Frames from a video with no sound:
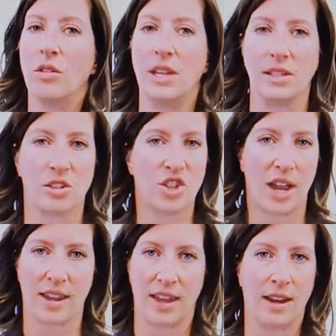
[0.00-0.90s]
you need to
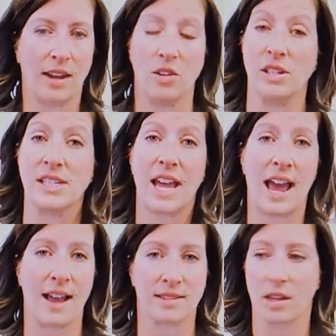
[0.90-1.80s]
check in and you need to
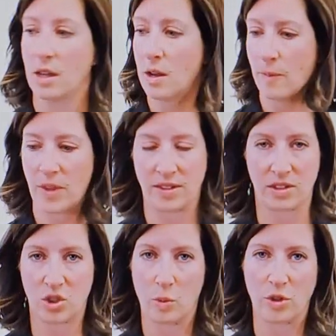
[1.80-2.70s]
ask, is
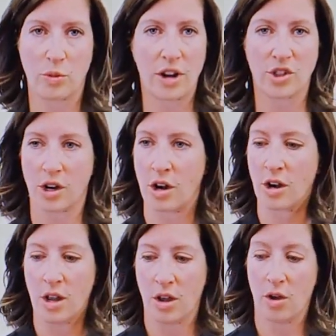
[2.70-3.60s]
this too much pressure?
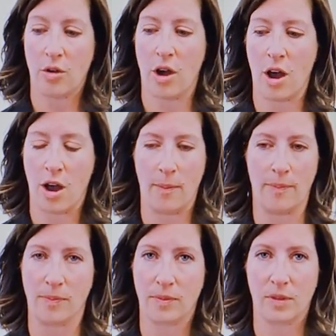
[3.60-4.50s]

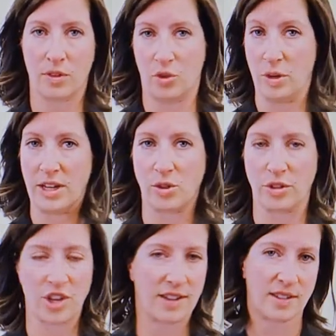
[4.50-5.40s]
Do we need to
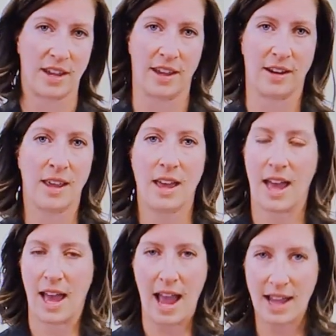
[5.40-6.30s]
adjust it?
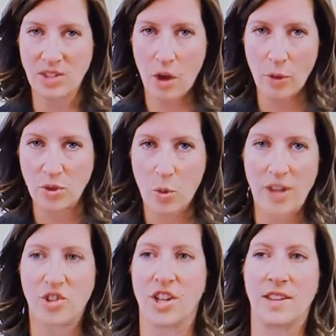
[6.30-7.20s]
Ask all those
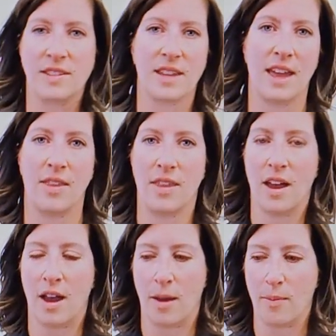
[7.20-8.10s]
questions and
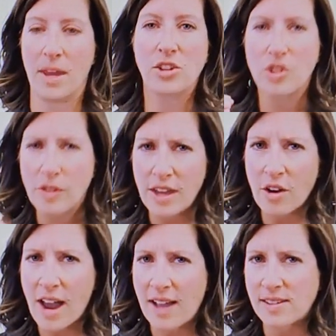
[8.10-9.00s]
make sure that
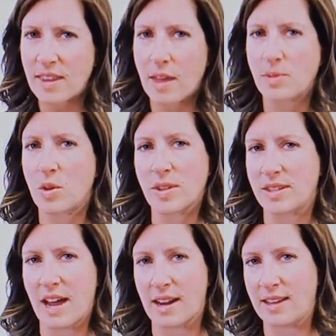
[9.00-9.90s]
you're asking them so
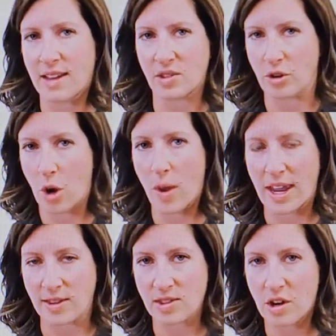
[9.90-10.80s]
it's not a yes or no
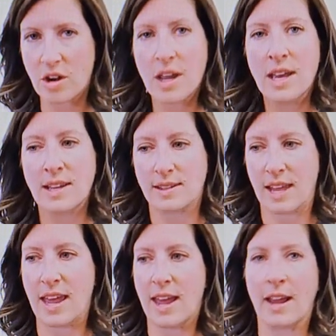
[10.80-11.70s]
answer,
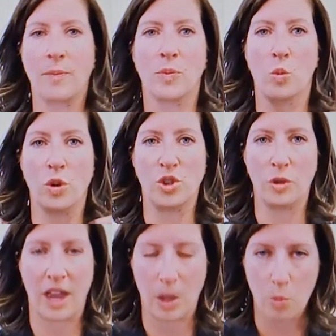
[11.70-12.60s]
saying, would
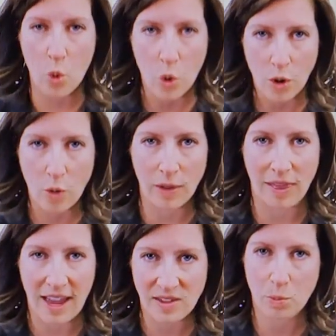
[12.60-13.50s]
you like more or
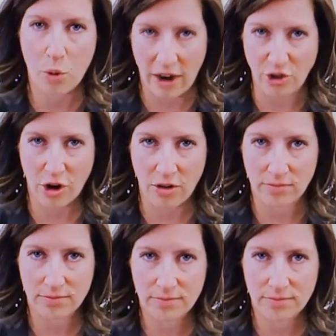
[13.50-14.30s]
less pressure?